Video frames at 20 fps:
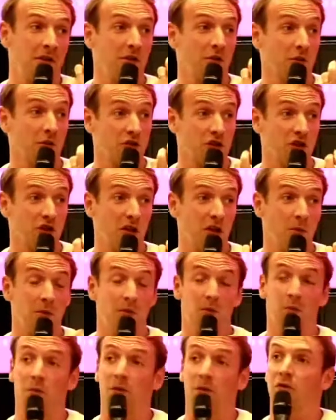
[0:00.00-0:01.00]

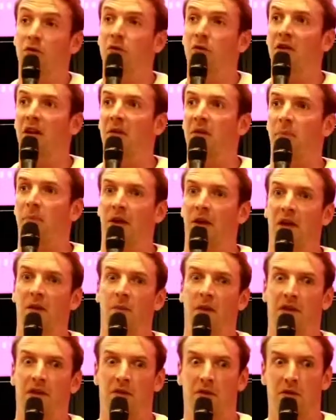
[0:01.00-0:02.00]
job, but you get paid
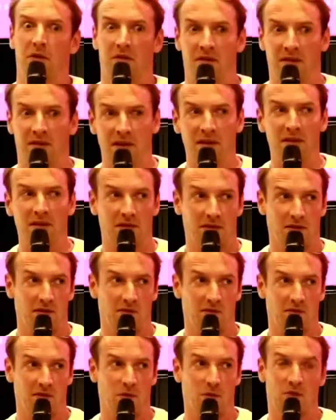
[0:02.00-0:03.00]
by the state.
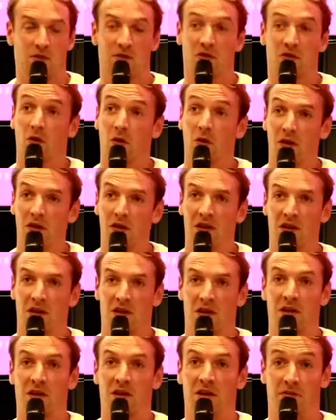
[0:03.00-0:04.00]
We're so lucky
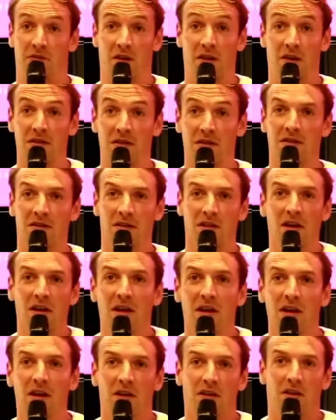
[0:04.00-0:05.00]
here in France
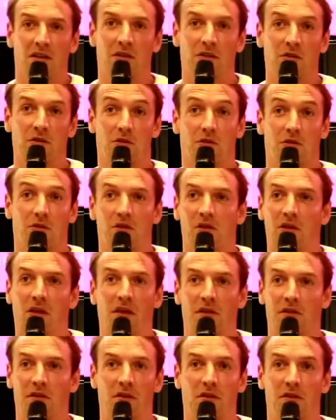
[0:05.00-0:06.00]
that you just have
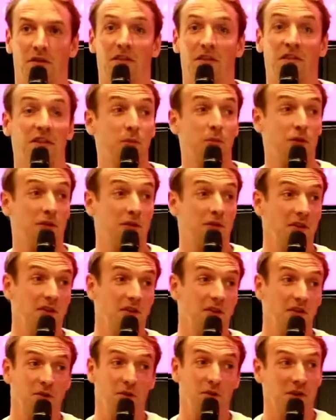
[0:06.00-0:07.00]
50%
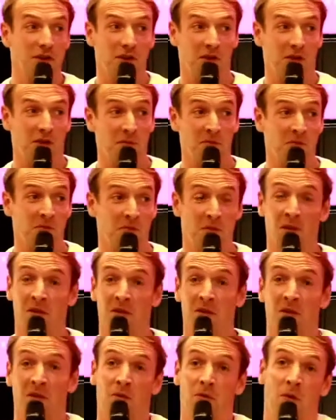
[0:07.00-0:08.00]
of your income
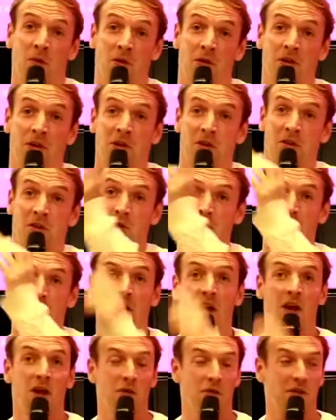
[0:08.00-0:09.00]
in the morning, and you
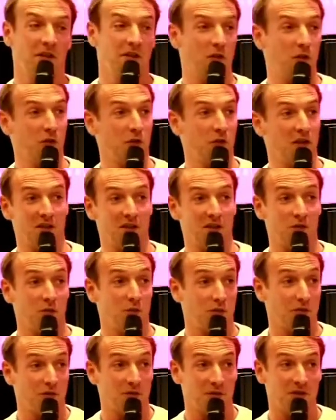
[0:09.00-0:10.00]
have 2 years to
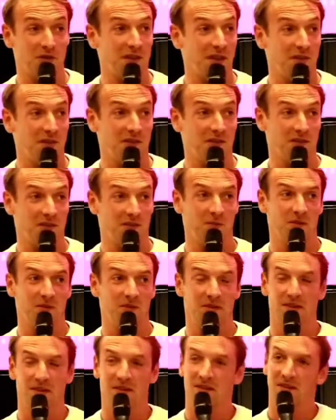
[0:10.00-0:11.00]
prove yourself as a
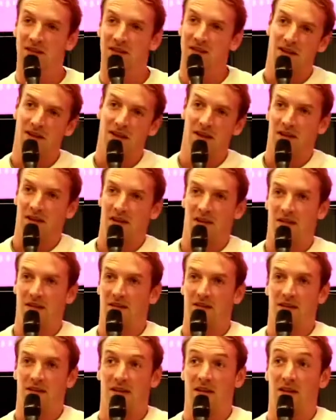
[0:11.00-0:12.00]
business.
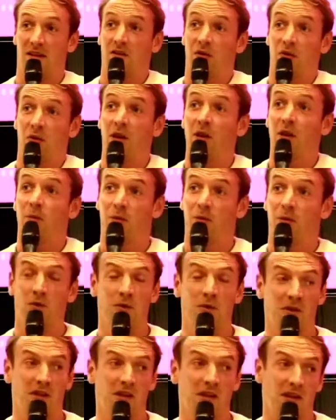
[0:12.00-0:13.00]
That's a great
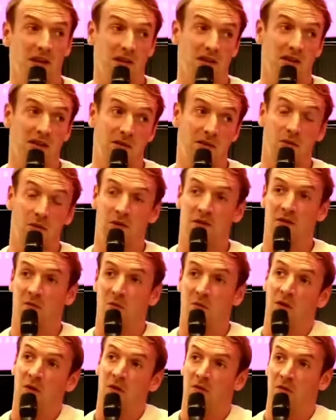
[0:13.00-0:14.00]
opportunity, I guess. You know, it's
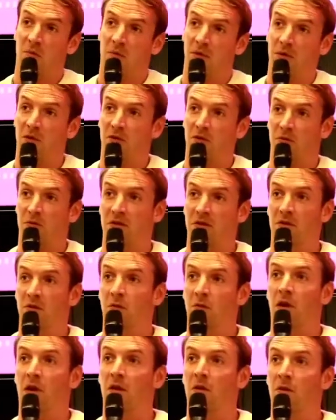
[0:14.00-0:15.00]
one of the biggest reasons
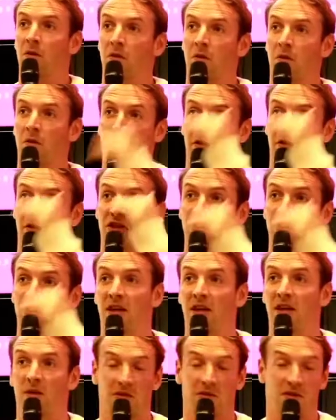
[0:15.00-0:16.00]
why, you know, the French tech
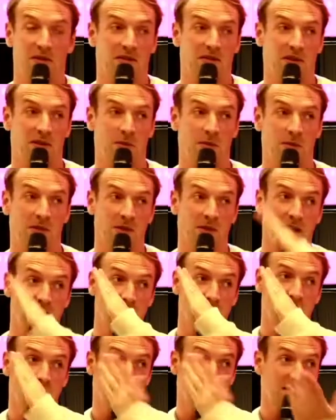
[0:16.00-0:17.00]
ecosystem
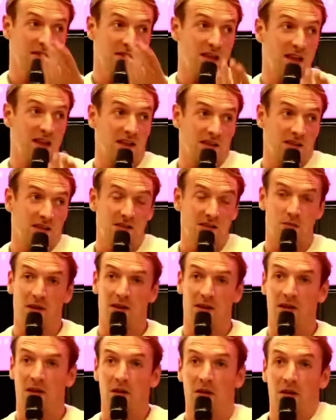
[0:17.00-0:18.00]
is like this right
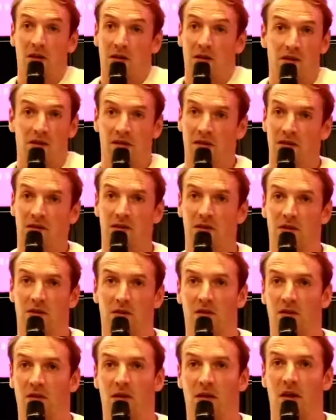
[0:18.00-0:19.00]
now. It's
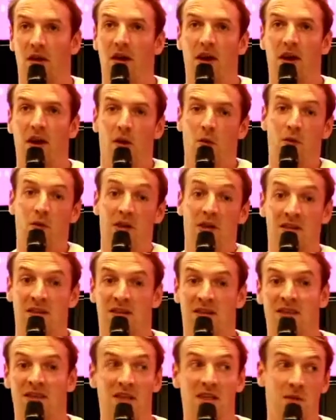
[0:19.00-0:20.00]
just we can
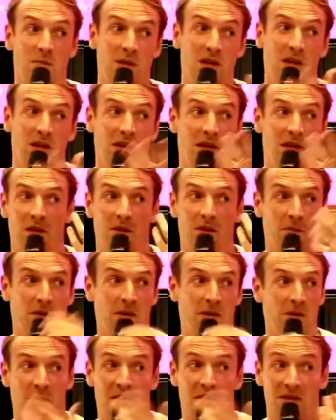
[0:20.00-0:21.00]
seed
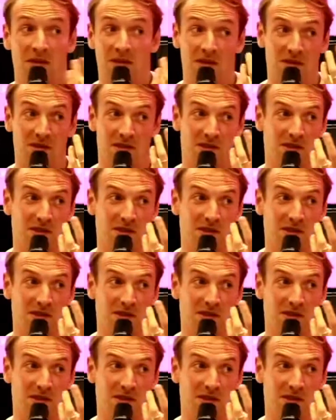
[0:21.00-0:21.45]
many seeds